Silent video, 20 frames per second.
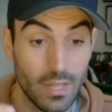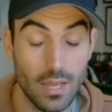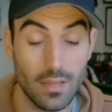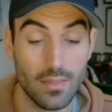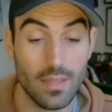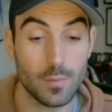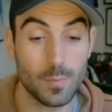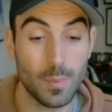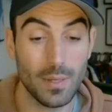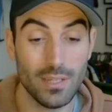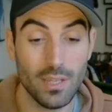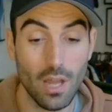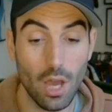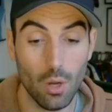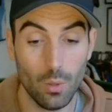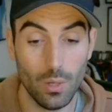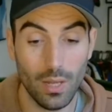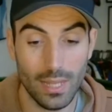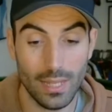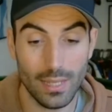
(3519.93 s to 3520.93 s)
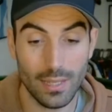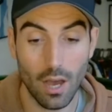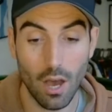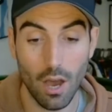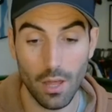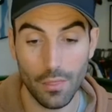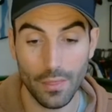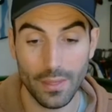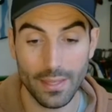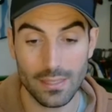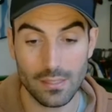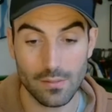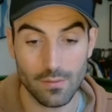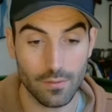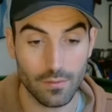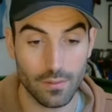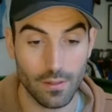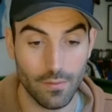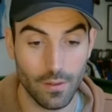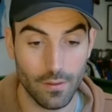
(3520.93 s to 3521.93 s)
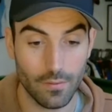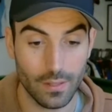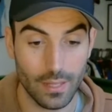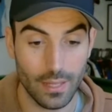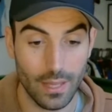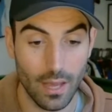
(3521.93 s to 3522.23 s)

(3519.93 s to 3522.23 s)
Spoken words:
There's been no leak. I think it's 50-50.